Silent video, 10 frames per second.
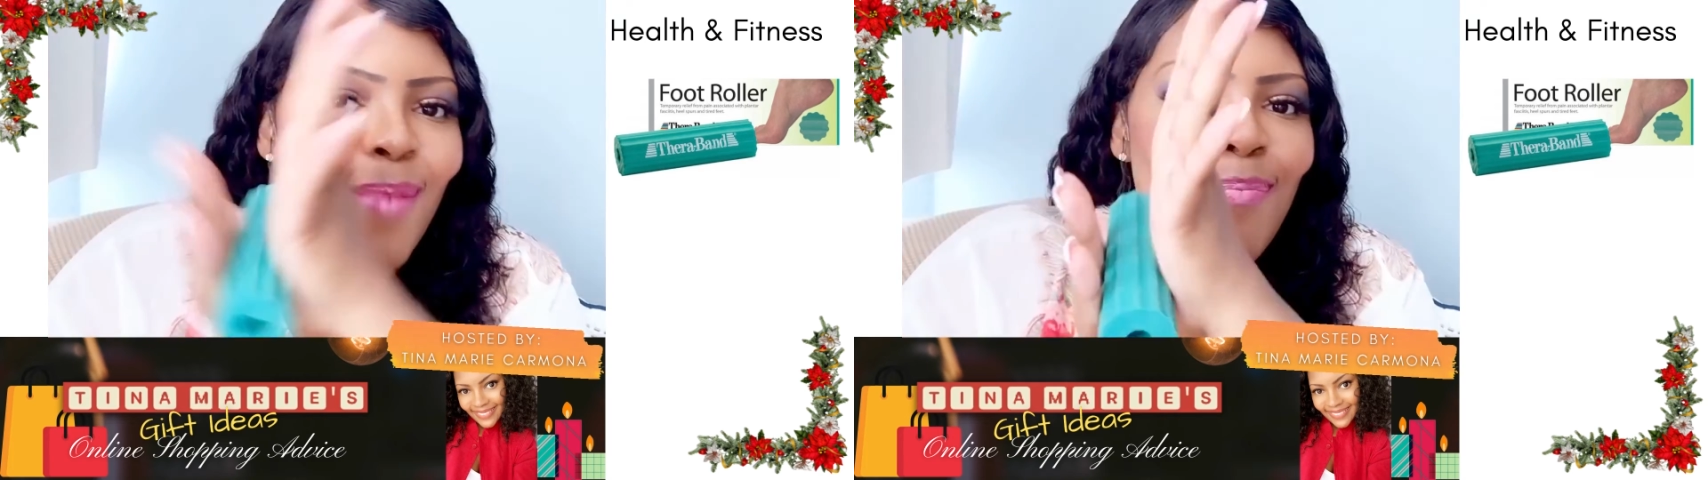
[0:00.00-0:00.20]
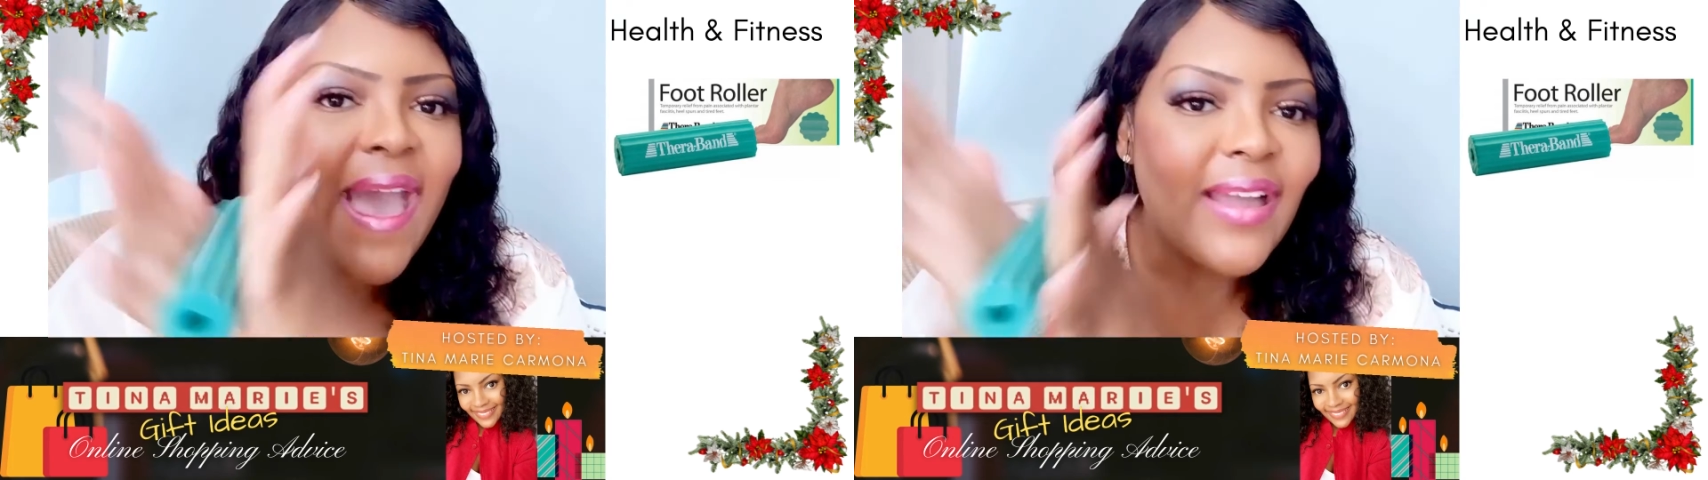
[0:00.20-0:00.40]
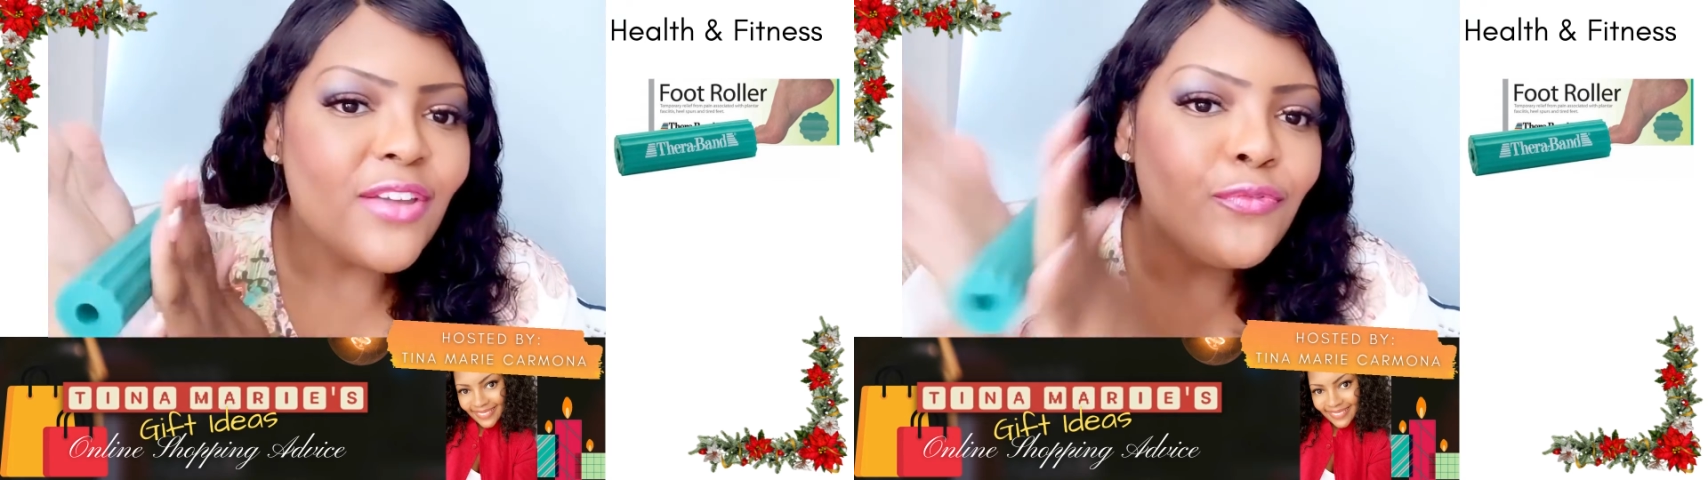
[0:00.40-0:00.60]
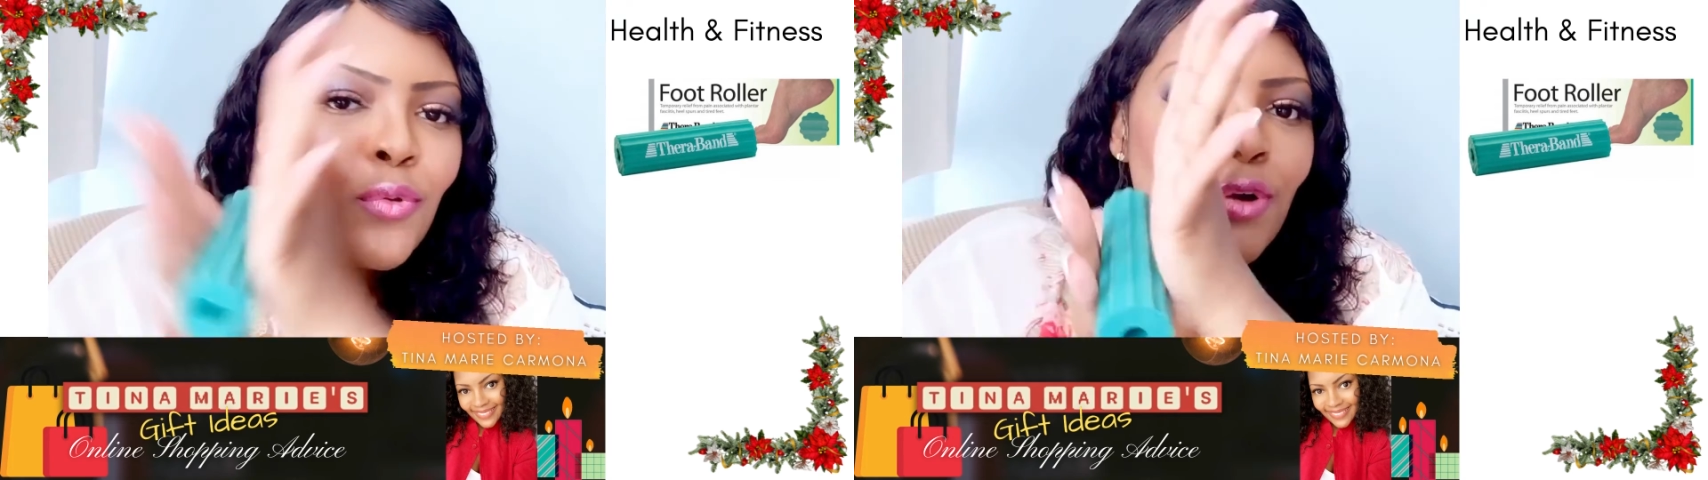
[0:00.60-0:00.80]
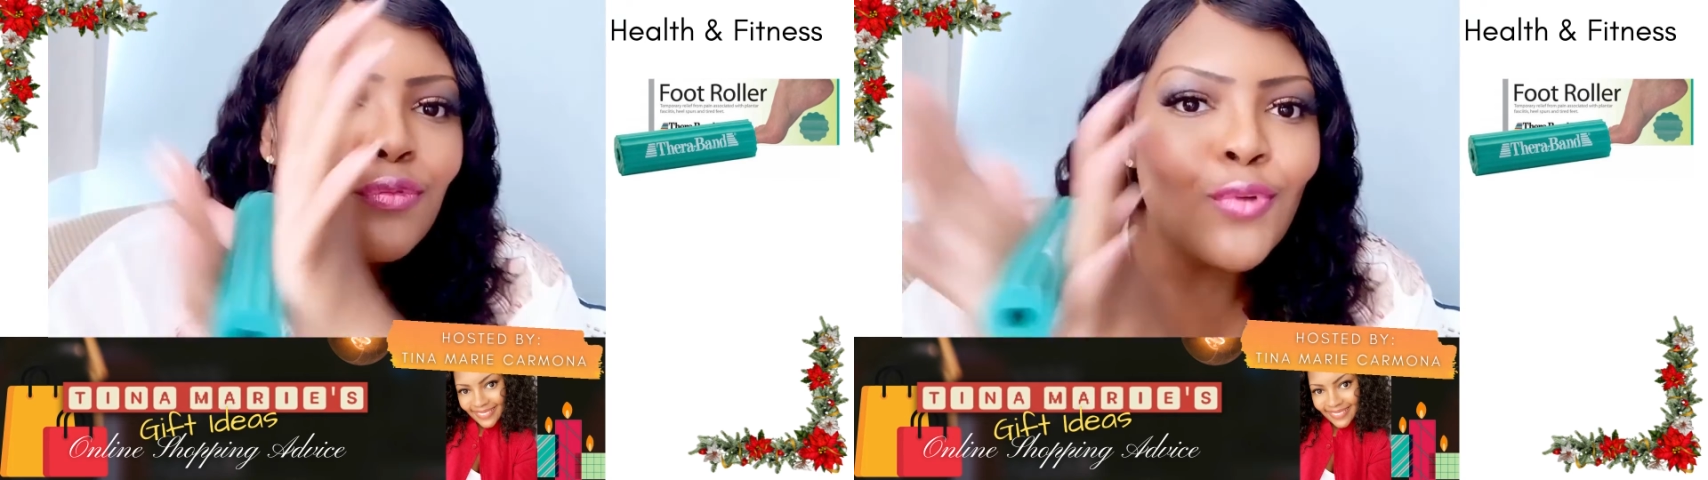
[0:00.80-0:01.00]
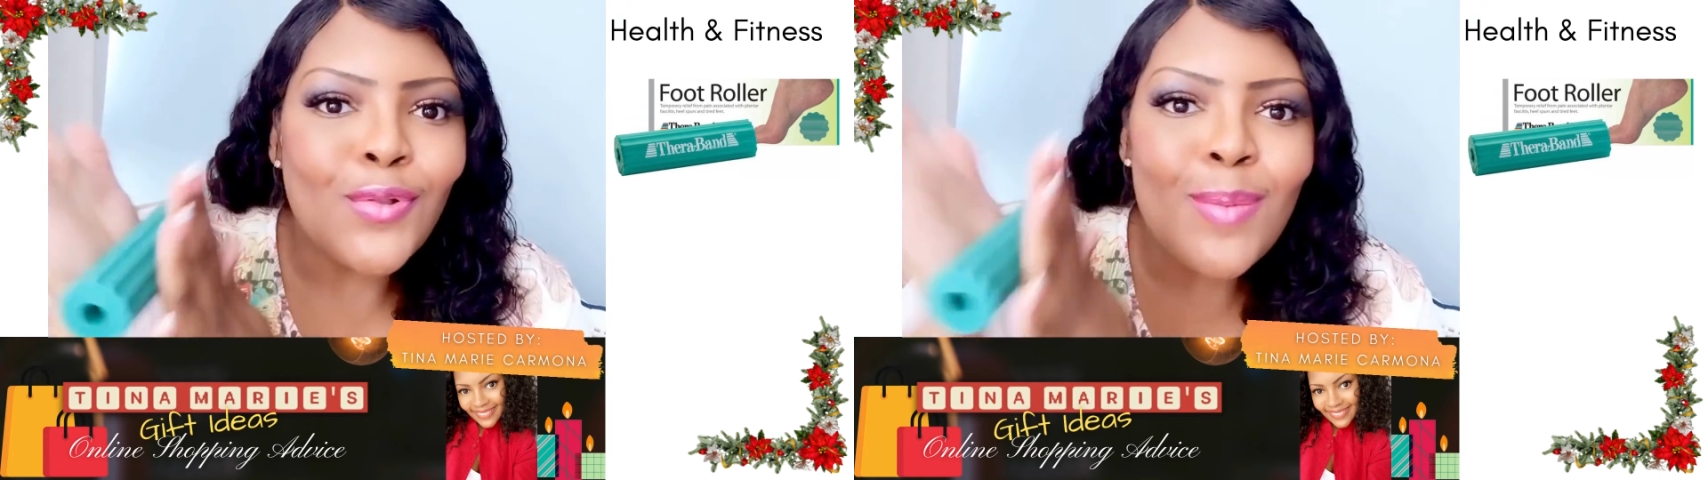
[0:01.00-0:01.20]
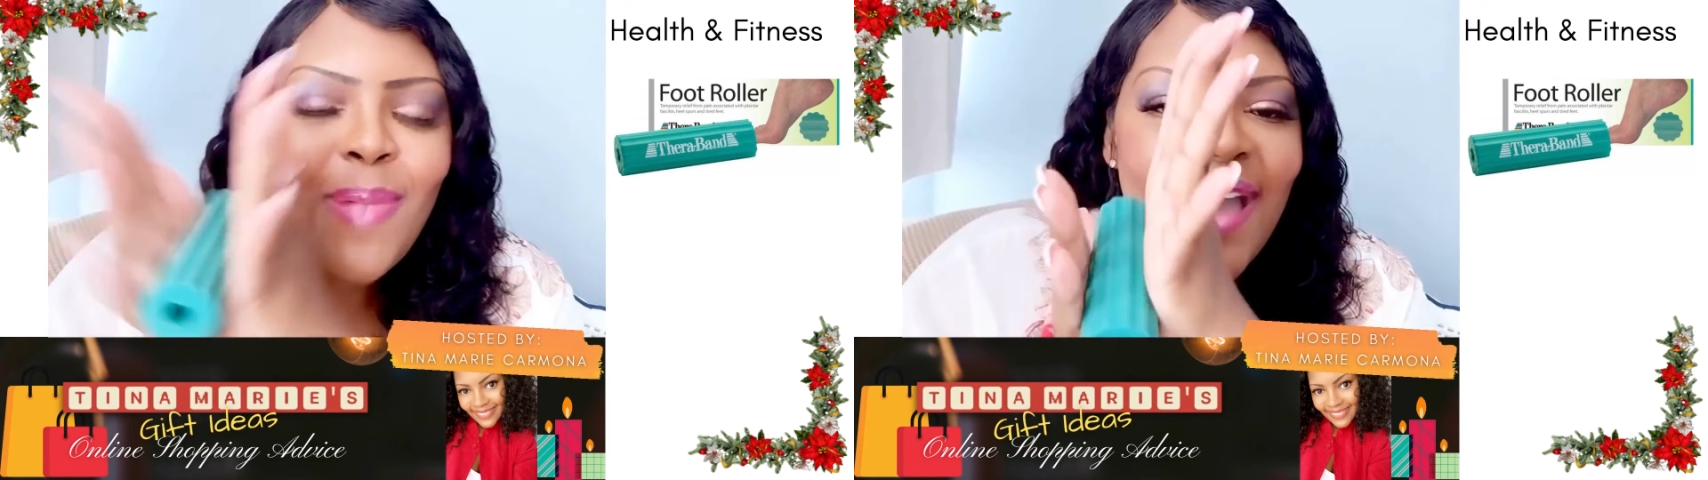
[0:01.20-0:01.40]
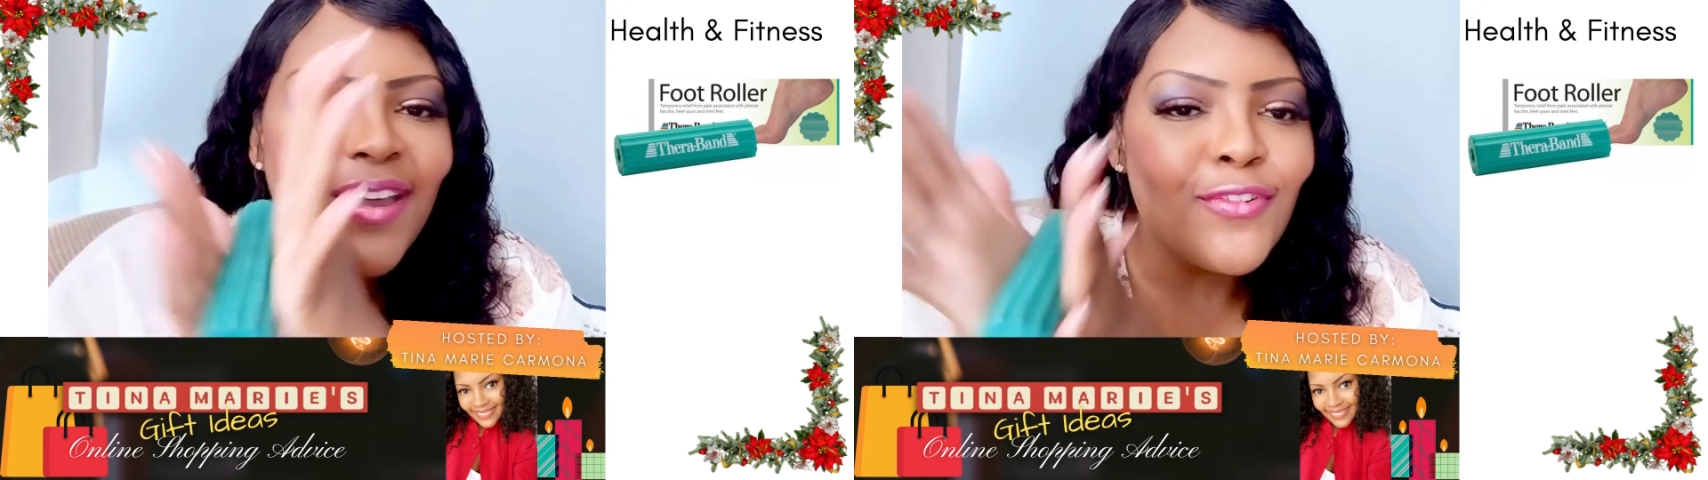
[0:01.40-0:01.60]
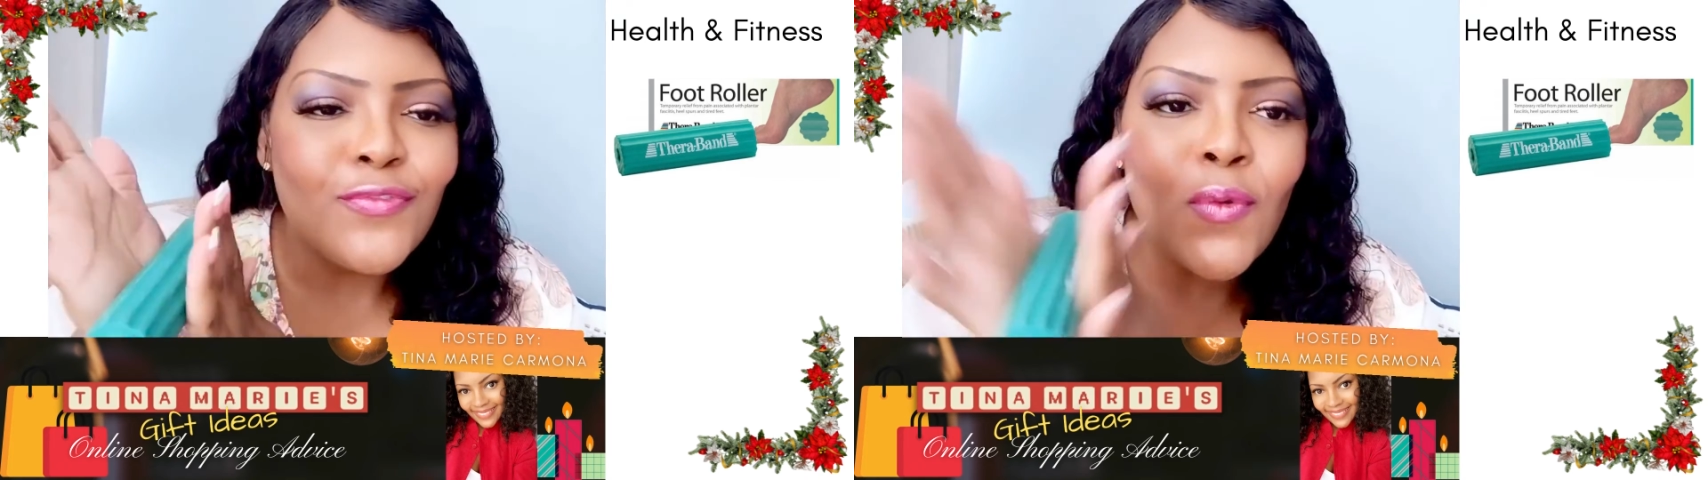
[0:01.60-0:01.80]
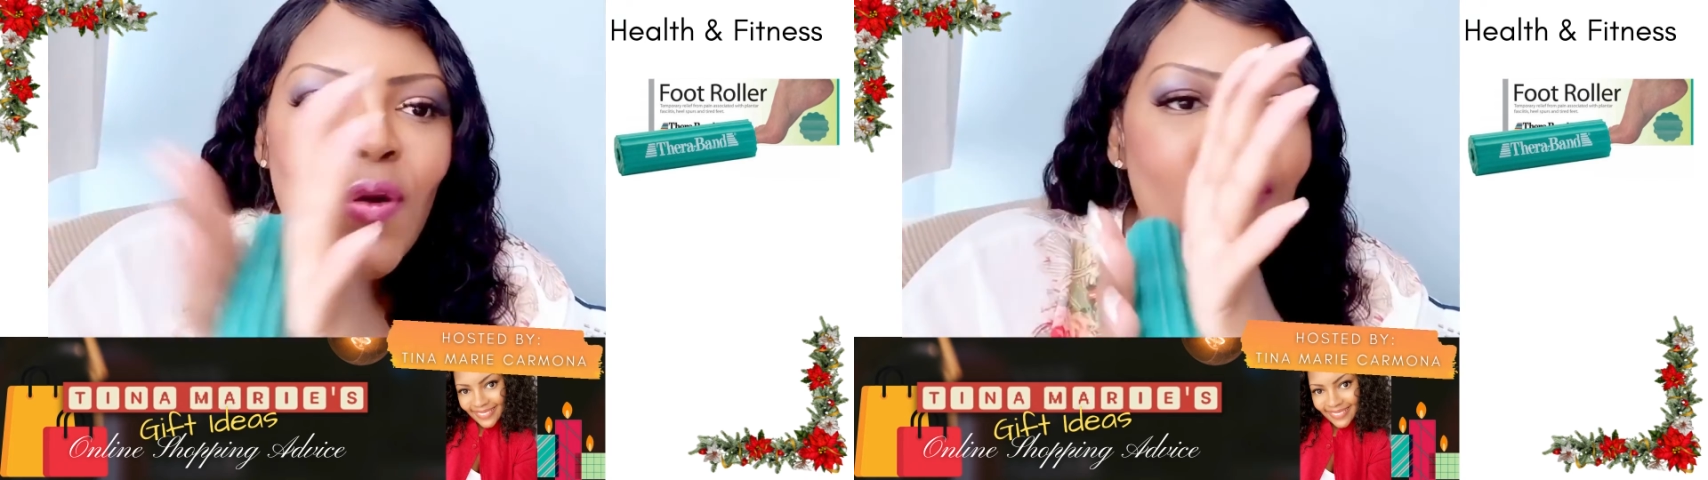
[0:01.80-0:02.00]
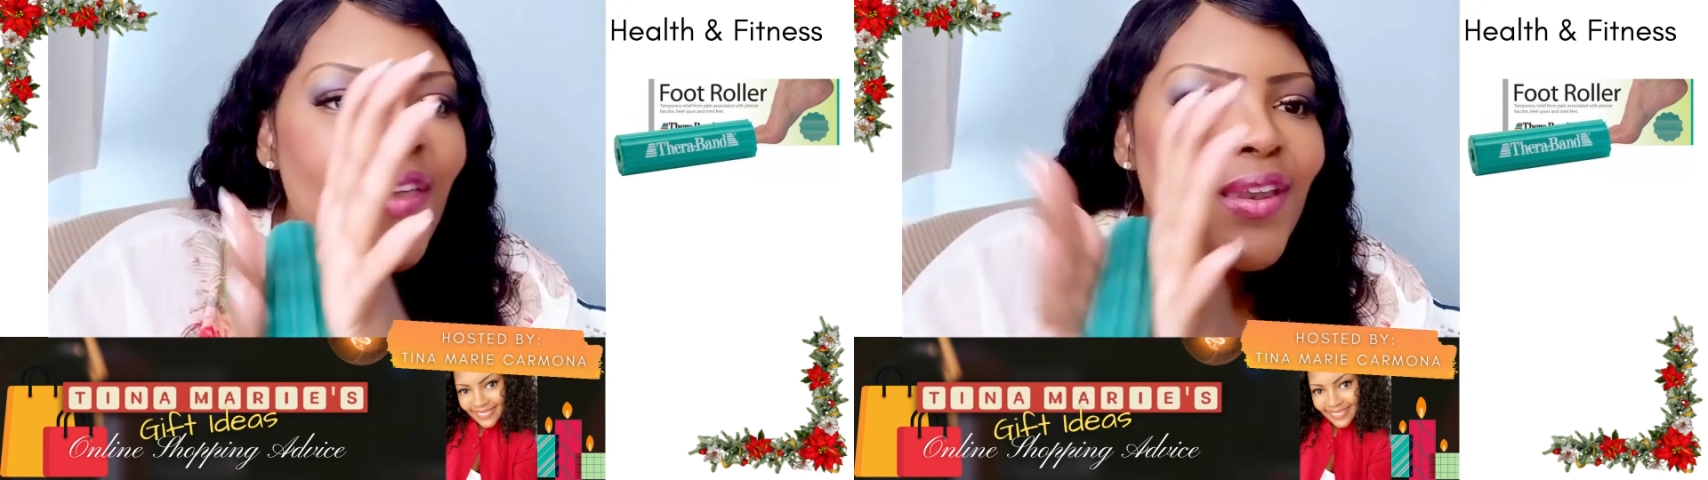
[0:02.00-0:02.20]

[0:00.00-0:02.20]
back and forth, roll it back and forth,